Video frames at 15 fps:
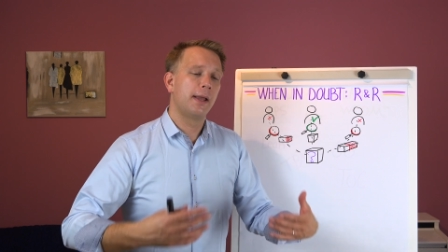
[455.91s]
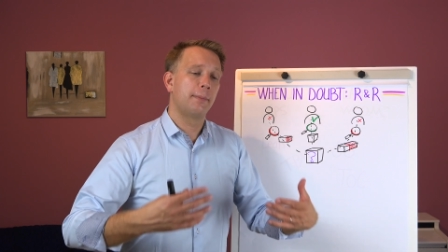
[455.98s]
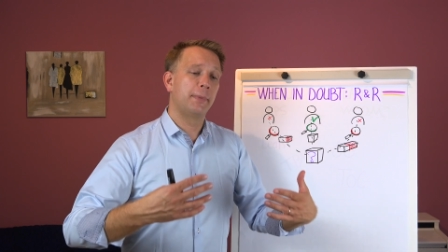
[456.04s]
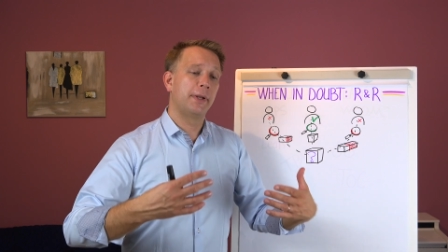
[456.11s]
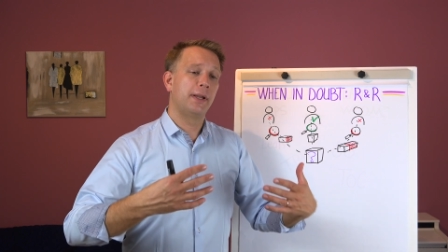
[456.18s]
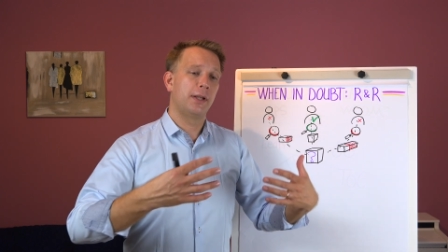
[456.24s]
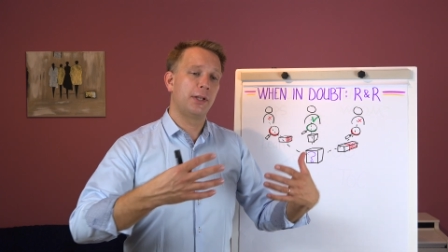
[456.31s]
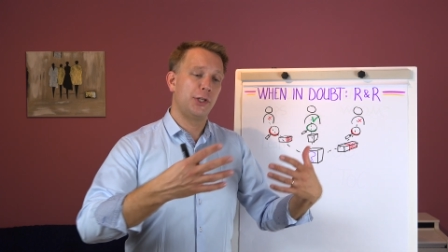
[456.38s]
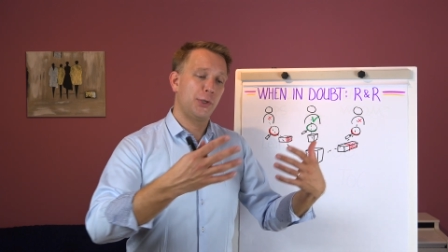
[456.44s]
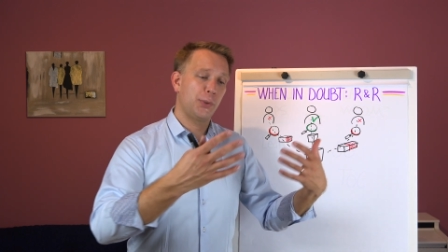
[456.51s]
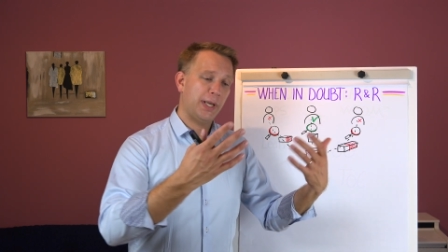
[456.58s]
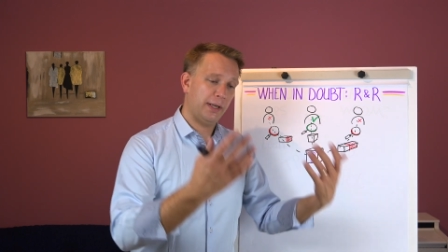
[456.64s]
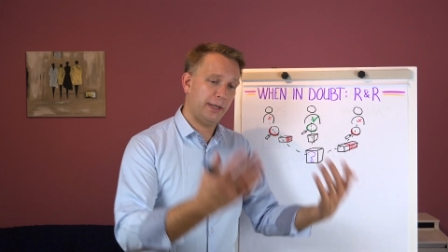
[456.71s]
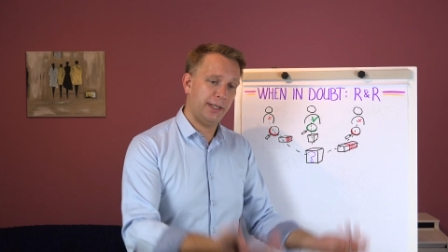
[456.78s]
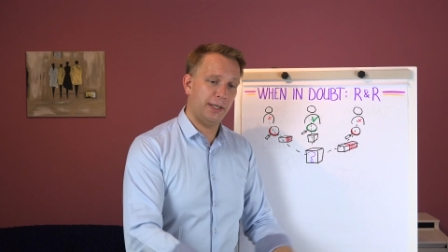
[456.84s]
But you
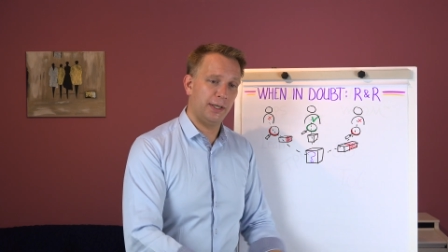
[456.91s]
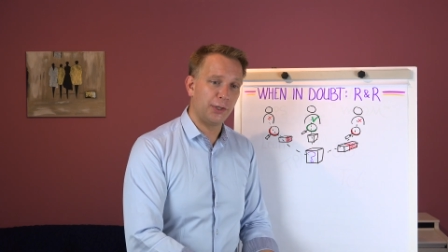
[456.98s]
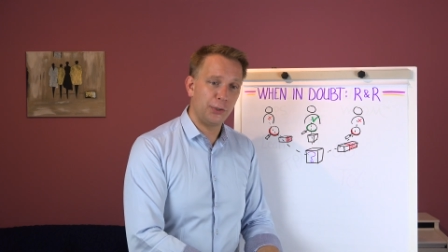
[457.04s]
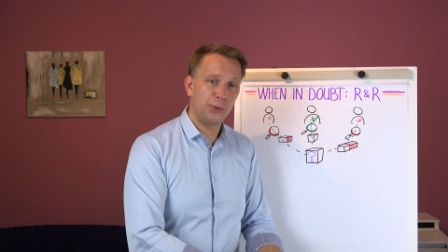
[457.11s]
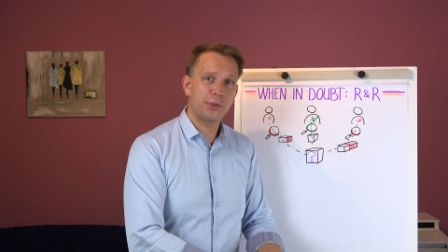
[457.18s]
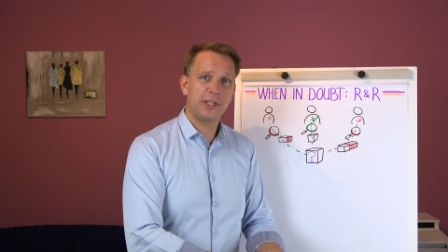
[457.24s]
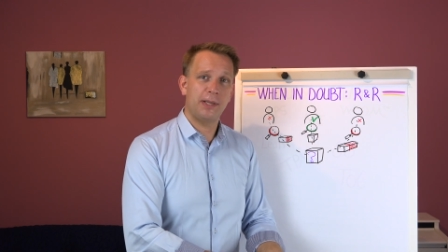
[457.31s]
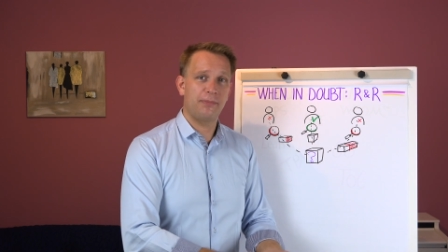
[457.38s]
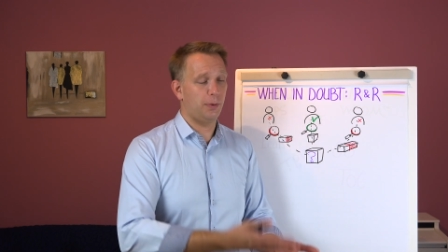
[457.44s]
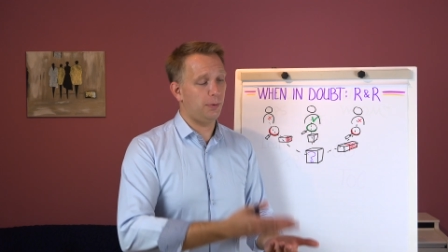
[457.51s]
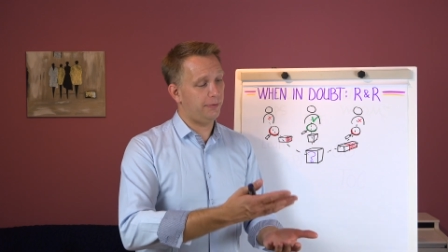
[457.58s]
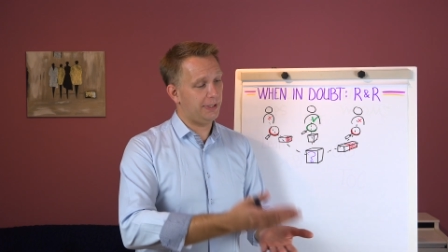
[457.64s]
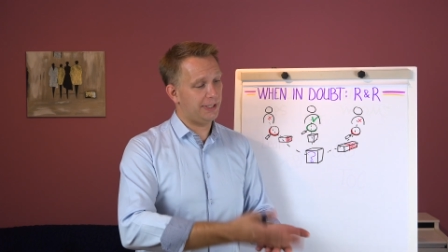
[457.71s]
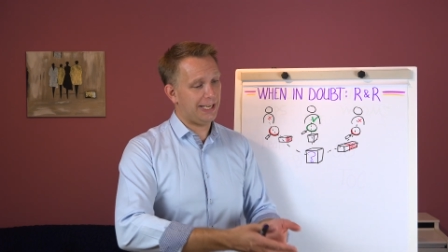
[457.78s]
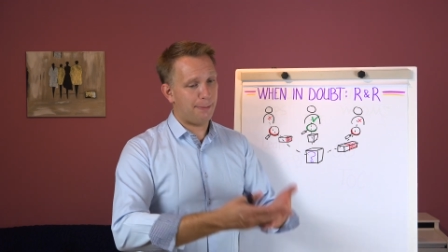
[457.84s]
can either do something
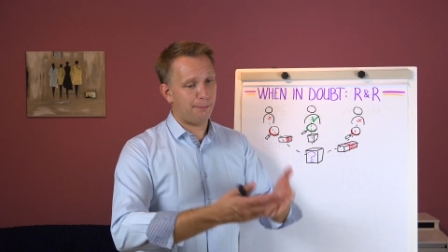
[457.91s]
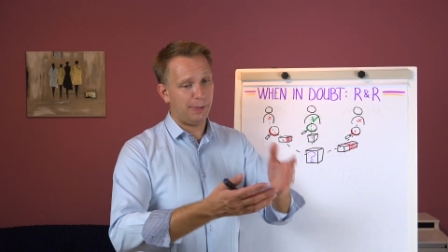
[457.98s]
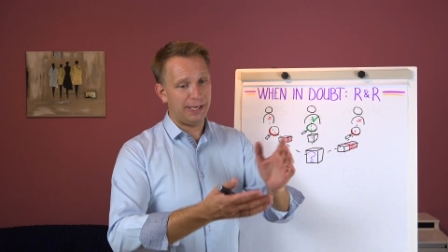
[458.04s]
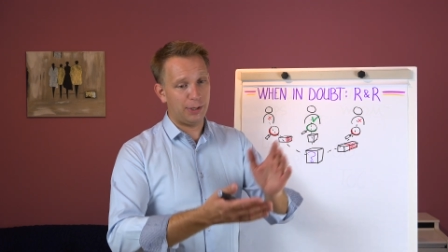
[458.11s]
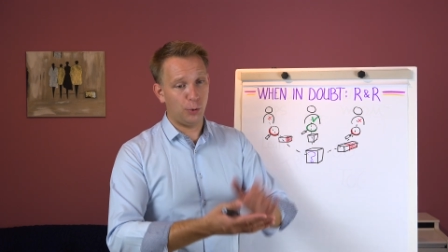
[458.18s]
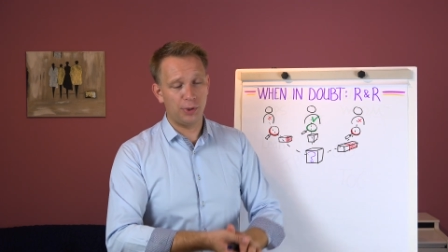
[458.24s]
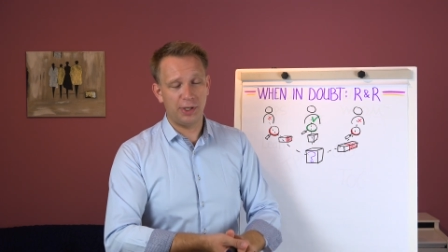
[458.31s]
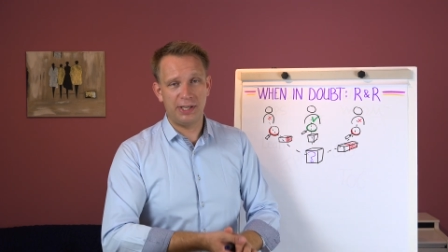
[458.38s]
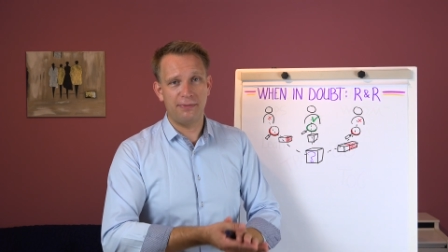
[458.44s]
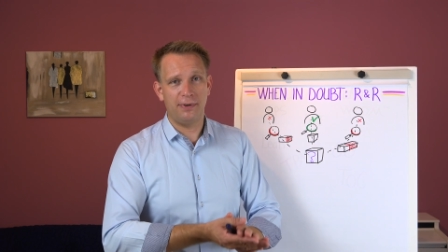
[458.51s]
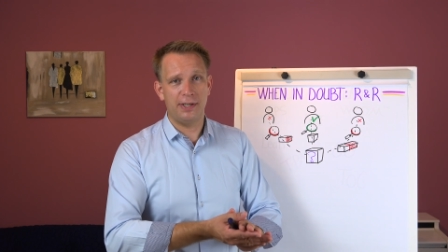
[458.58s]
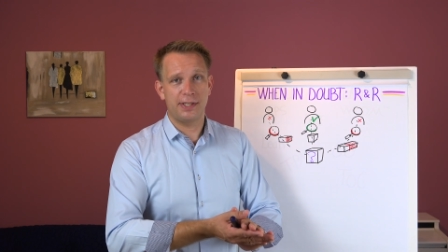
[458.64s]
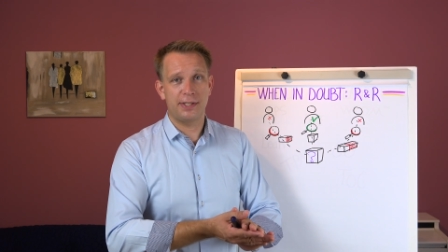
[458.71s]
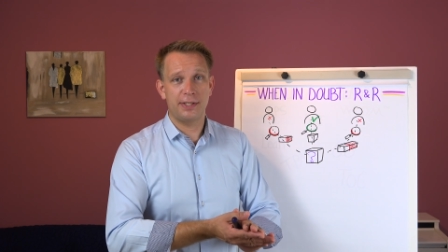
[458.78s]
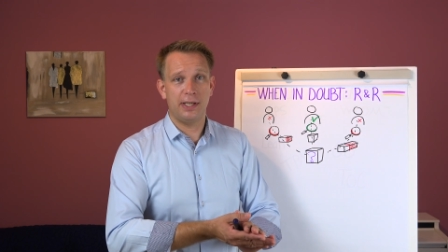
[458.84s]
with the sampling or the
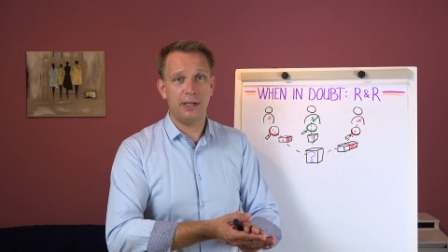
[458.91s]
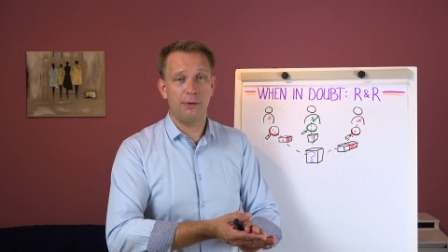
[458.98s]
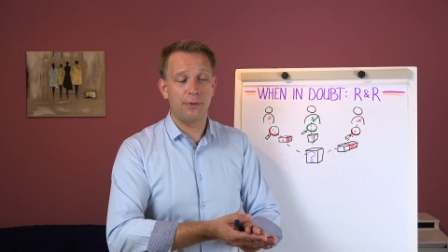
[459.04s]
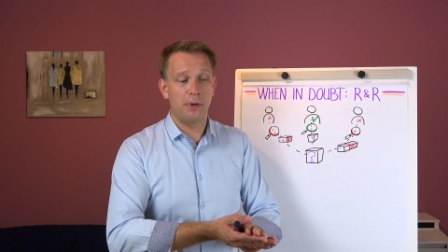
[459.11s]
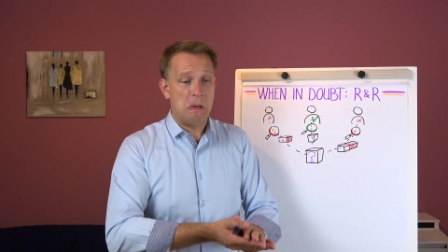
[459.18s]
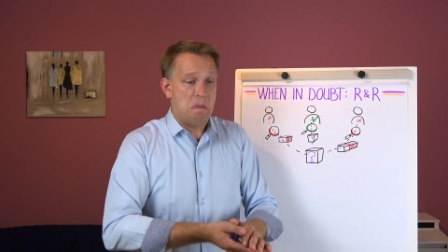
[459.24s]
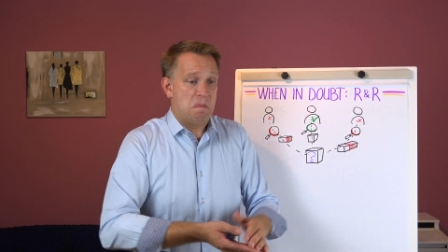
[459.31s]
device itself,